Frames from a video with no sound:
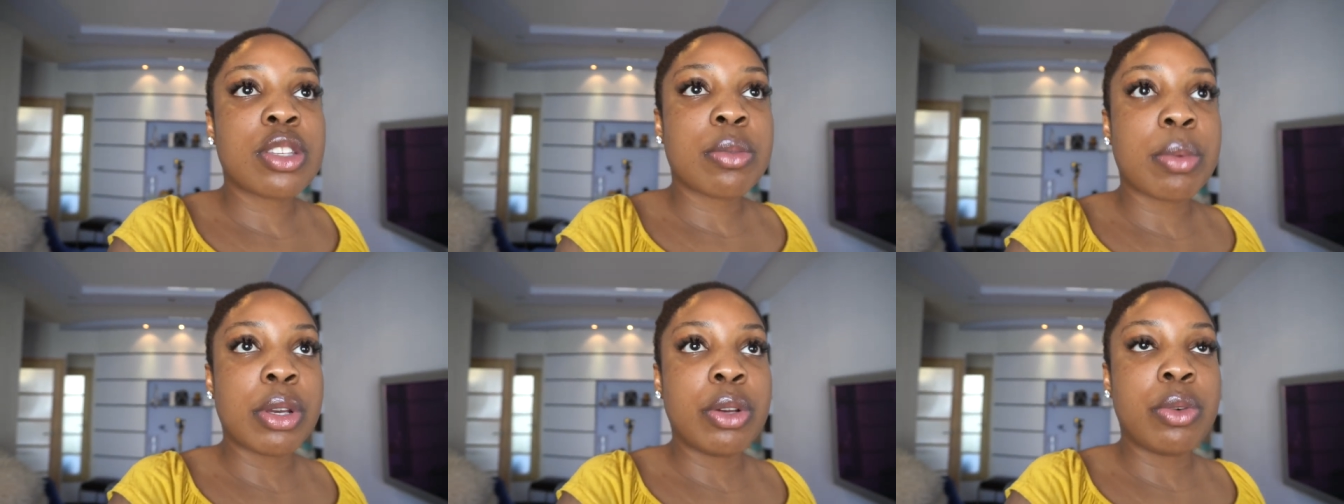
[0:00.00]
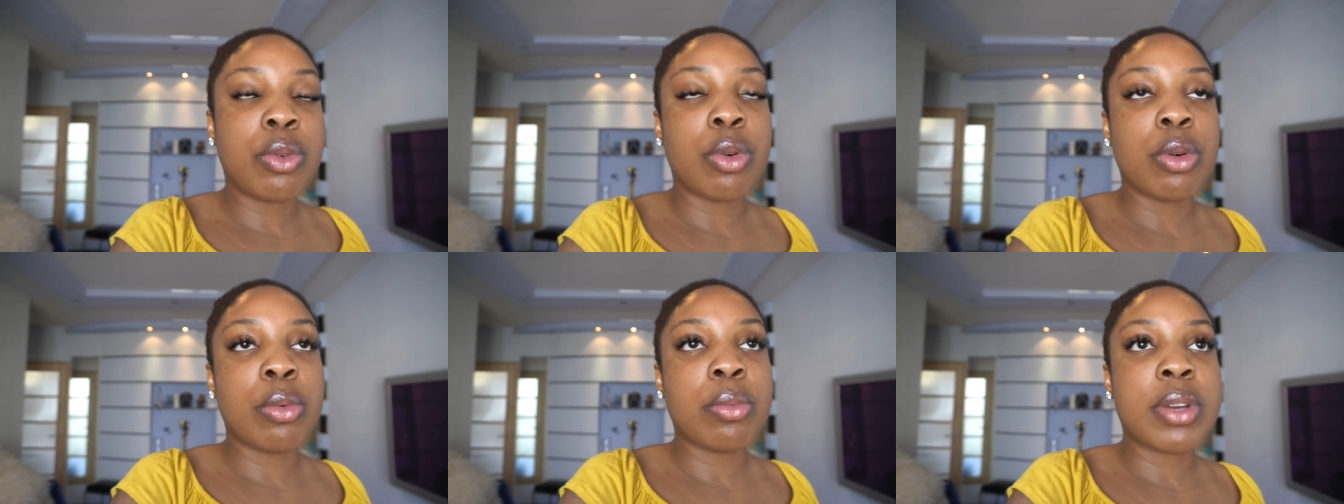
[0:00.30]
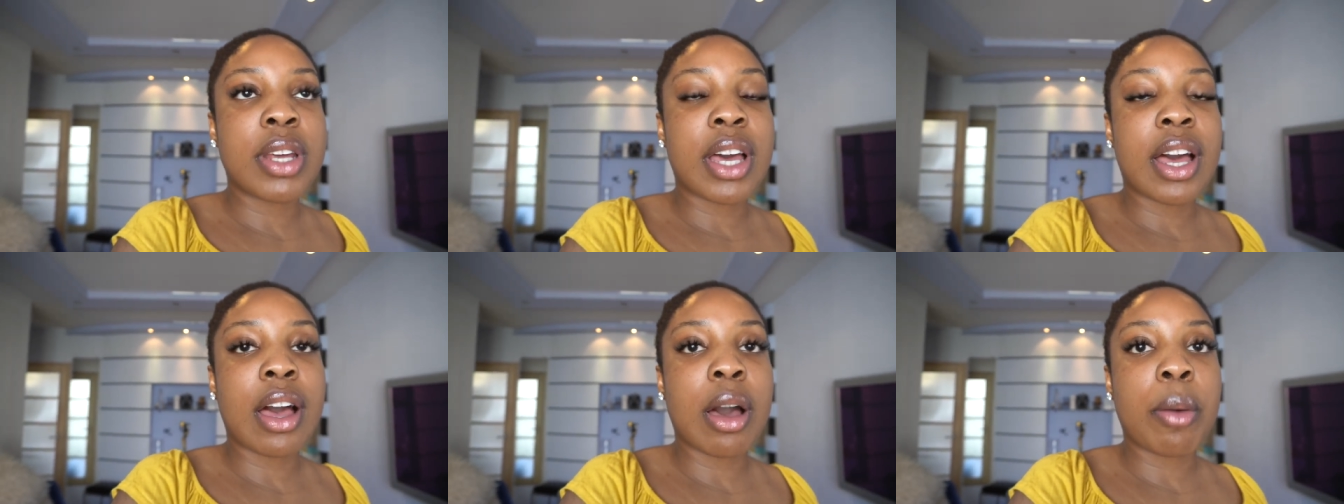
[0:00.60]
to be
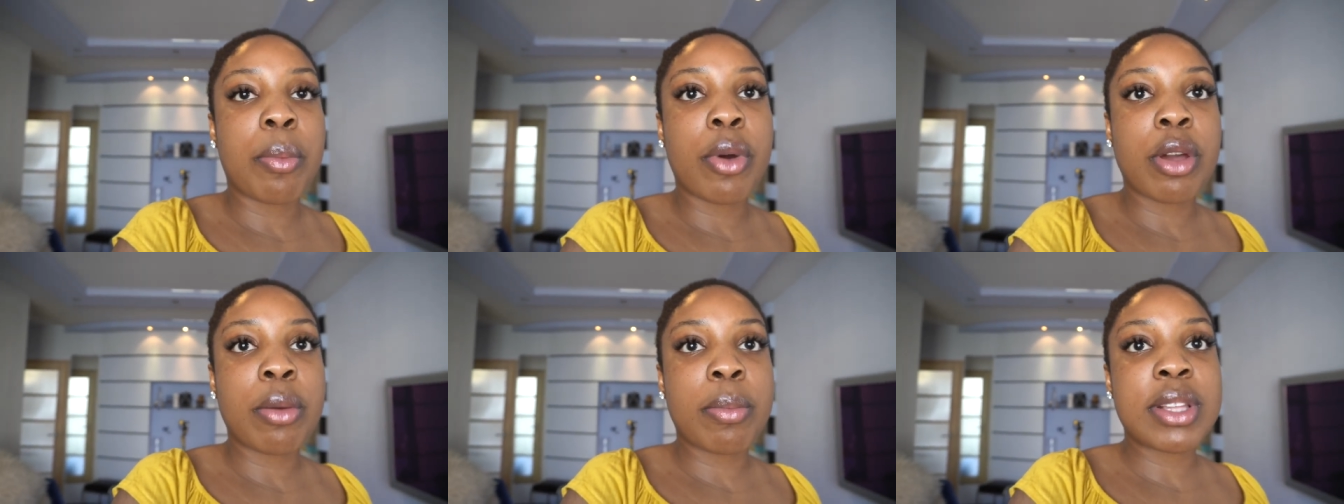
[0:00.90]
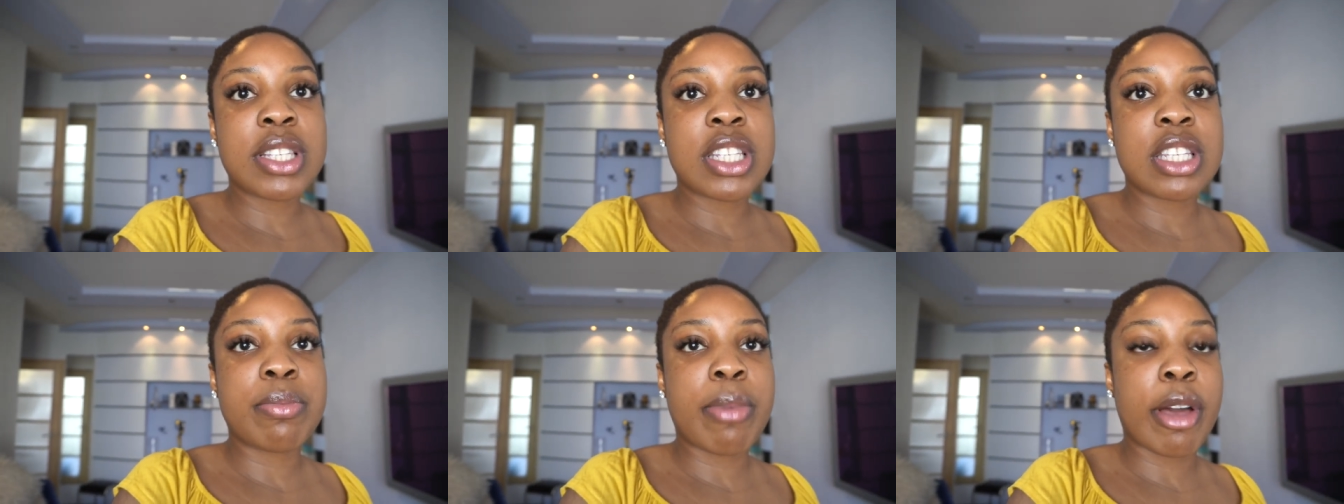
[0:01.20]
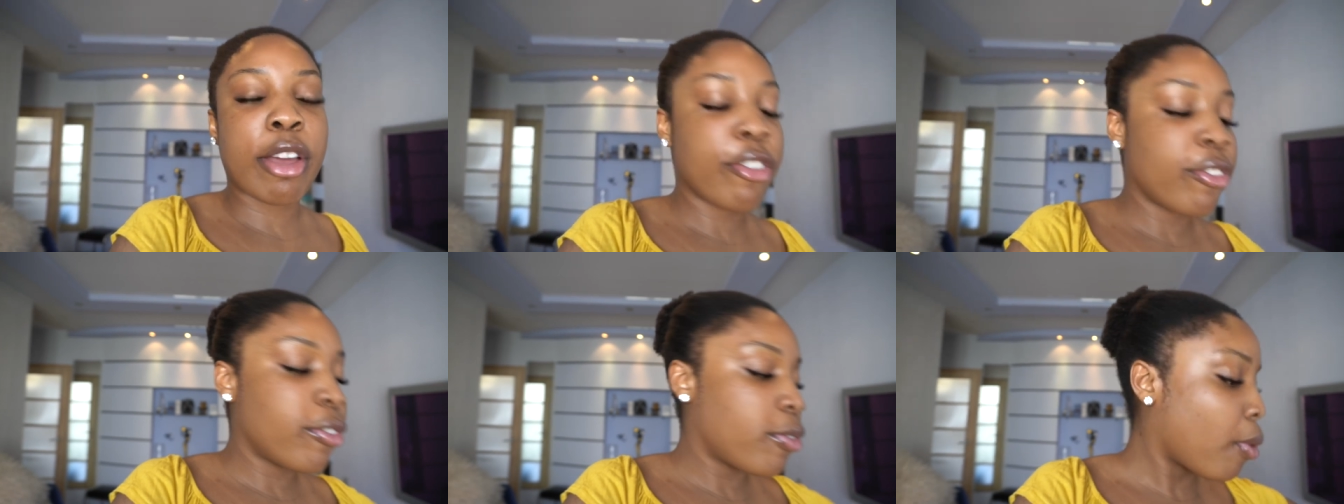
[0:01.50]
groomed her appointment is
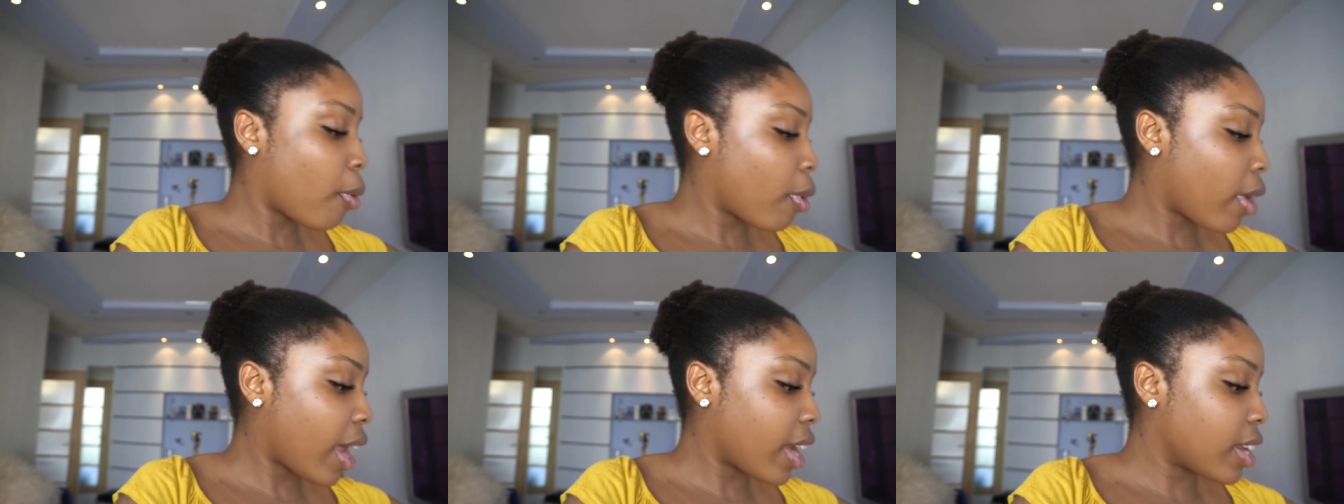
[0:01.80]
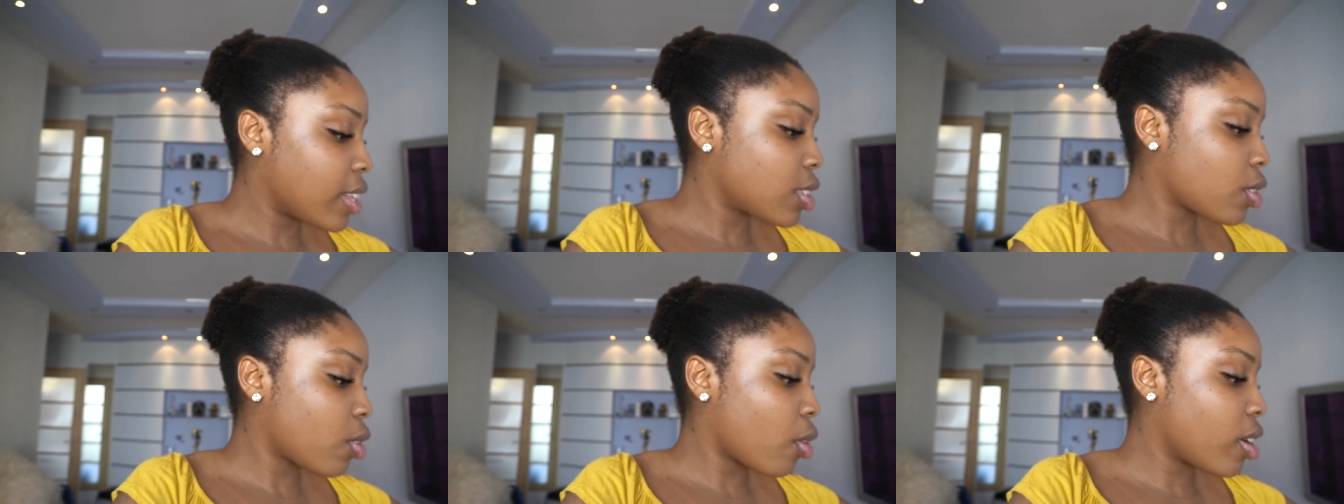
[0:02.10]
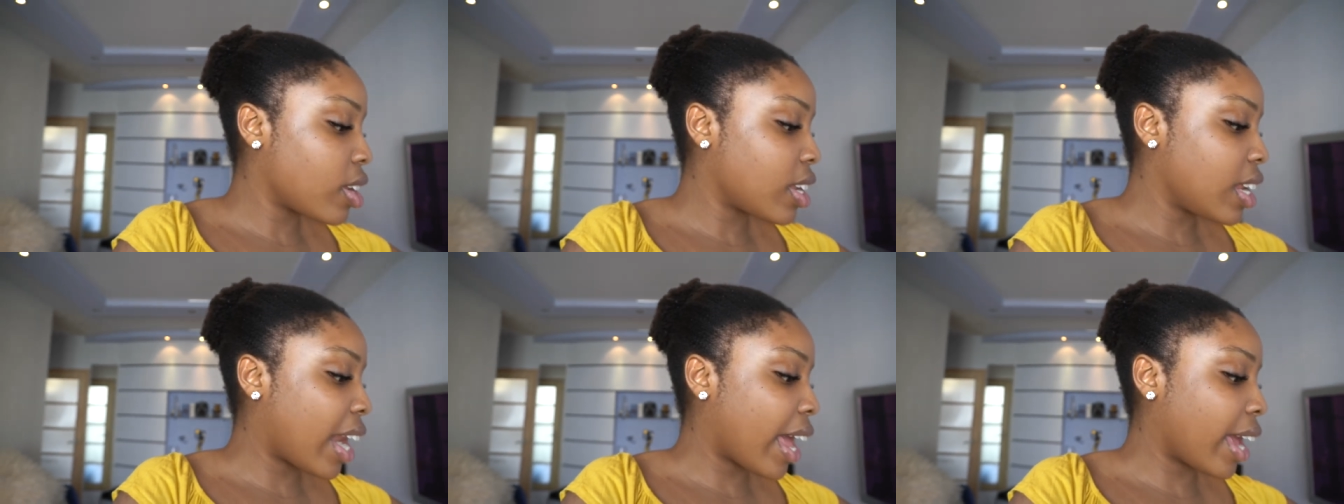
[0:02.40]
by 4 and it's
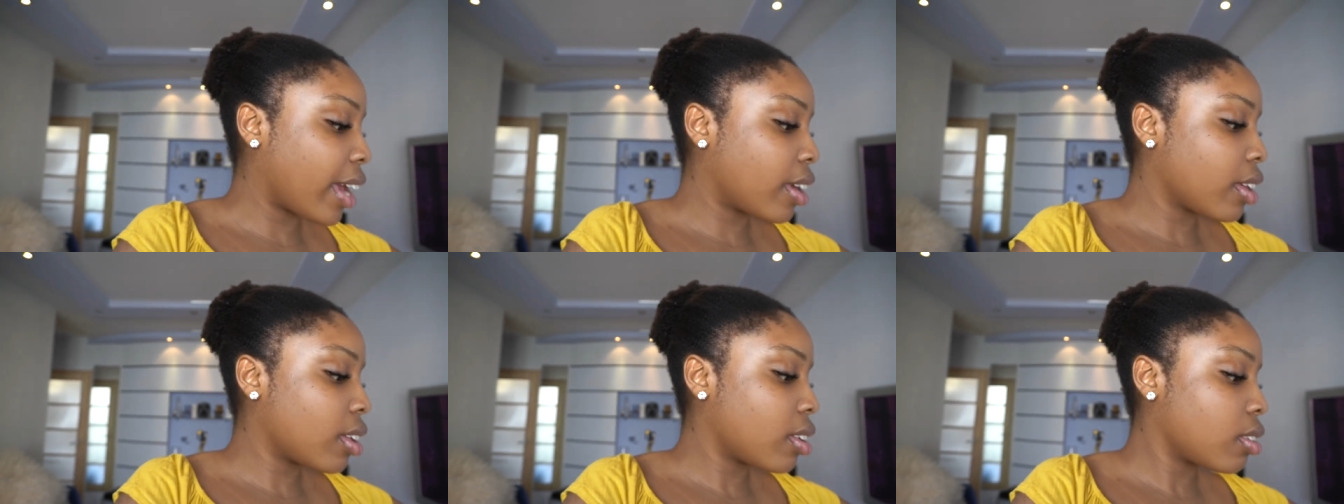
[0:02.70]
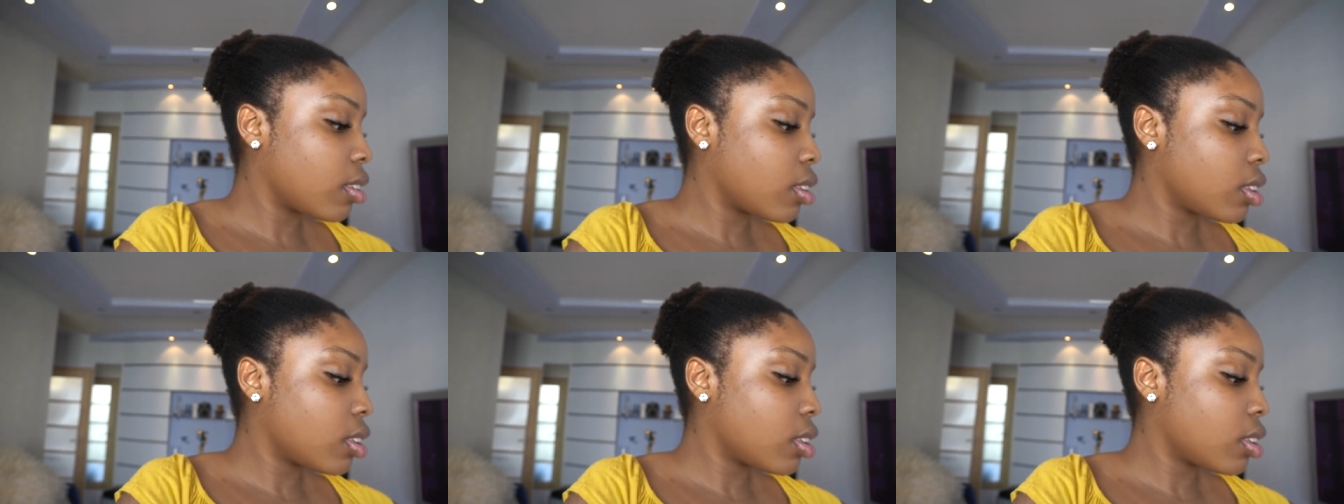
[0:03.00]
currently like